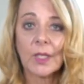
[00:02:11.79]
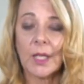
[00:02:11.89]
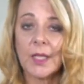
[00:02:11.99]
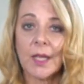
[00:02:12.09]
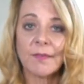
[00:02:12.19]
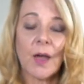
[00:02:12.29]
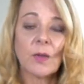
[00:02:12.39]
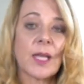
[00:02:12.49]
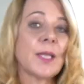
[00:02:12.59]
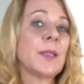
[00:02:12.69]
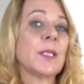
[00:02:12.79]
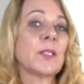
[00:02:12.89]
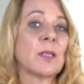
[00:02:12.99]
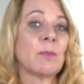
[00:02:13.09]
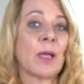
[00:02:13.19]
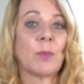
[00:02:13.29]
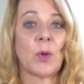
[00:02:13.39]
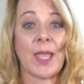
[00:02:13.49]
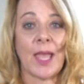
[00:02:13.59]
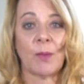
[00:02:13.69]
and I've outlined this in my
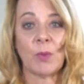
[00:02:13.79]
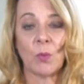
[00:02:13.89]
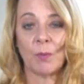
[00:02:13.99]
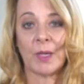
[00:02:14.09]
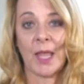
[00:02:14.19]
book, Happy Woman,